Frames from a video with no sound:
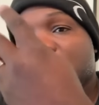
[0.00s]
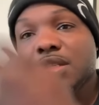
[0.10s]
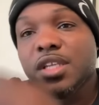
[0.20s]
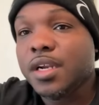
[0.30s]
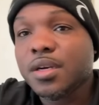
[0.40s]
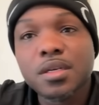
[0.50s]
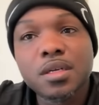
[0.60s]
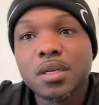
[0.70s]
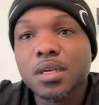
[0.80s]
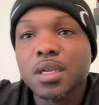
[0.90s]
dinner,
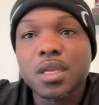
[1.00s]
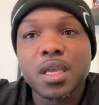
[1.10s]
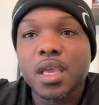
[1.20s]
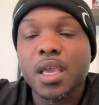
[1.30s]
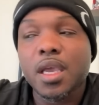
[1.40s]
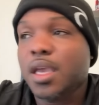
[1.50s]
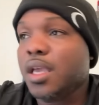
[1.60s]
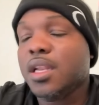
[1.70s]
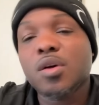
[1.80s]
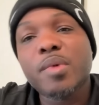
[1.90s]

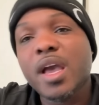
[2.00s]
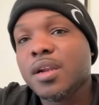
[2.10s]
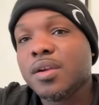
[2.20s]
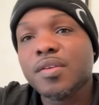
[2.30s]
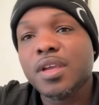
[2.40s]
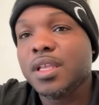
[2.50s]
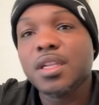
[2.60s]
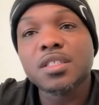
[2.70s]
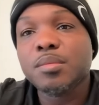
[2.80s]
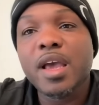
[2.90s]
it don't matter. It
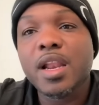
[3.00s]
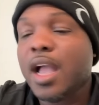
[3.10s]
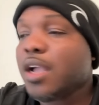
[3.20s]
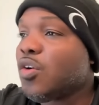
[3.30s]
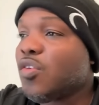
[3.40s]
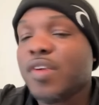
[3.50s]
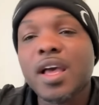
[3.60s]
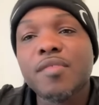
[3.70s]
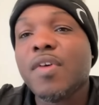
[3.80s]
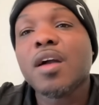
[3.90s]
doesn't matter. I can go
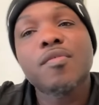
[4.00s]
five. If I